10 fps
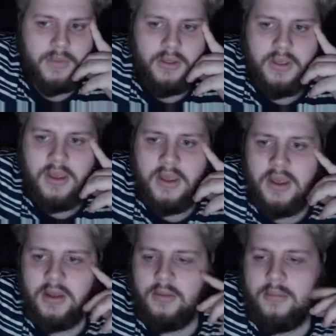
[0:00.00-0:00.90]

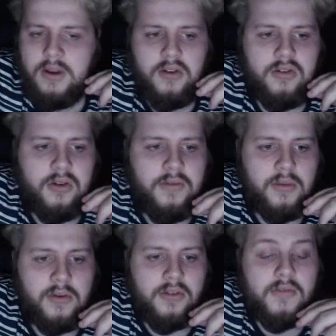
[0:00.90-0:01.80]
The complete control of your
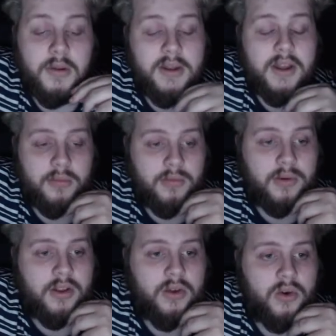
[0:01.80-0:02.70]
pros development, that's
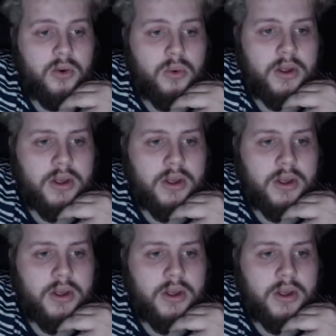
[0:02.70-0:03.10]
pretty cool.